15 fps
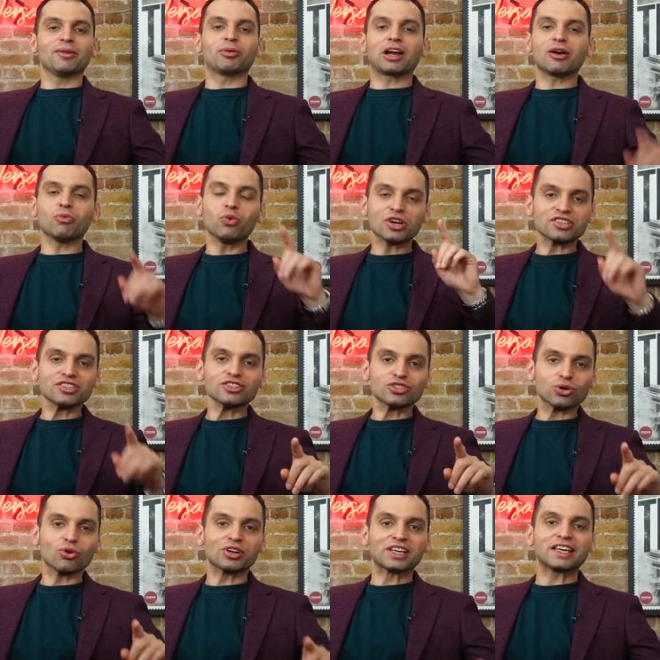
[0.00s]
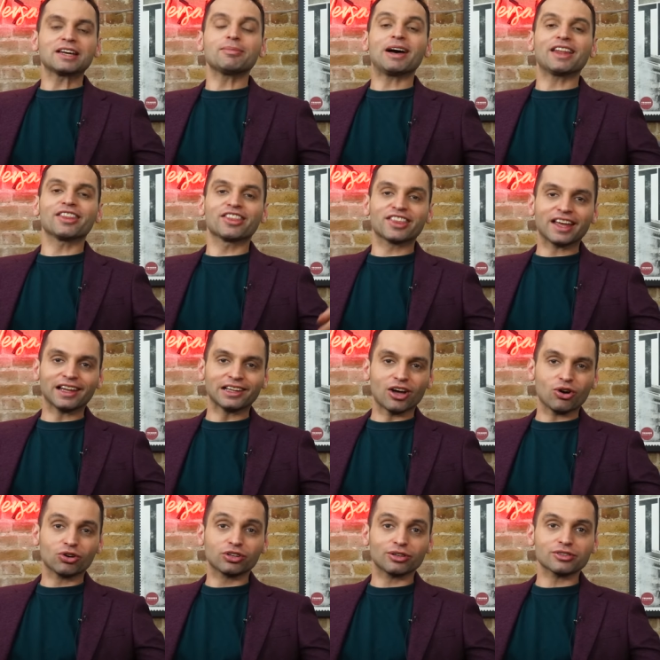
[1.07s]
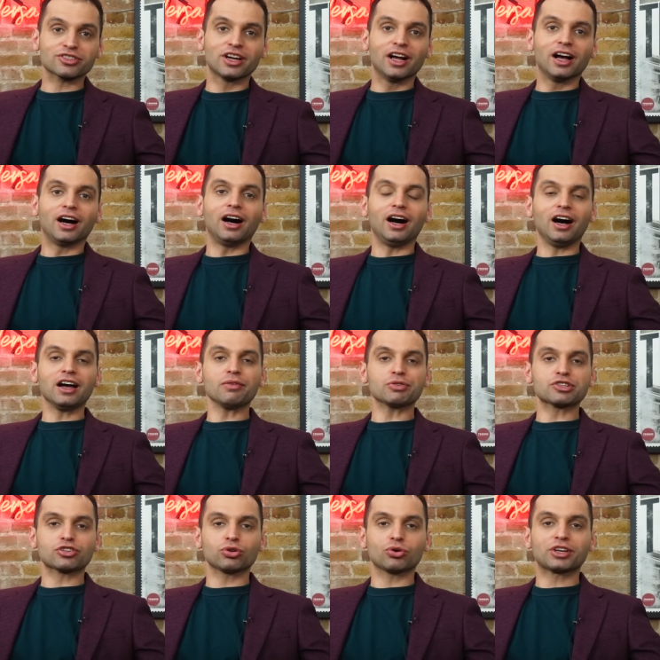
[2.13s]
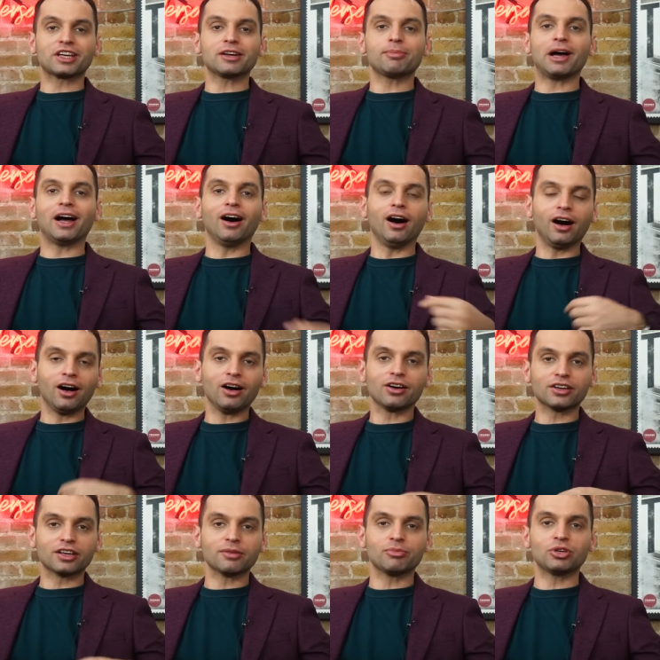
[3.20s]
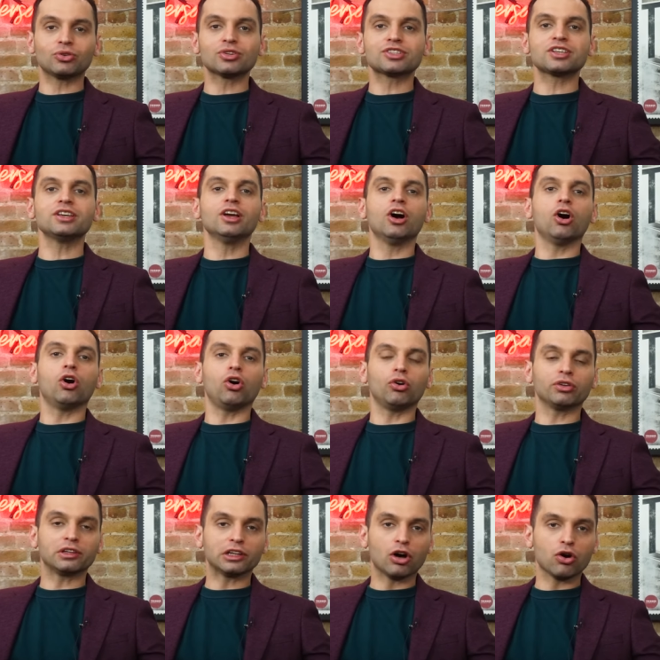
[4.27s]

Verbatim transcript: But I wasn't talking about their locals, I was talking about our community on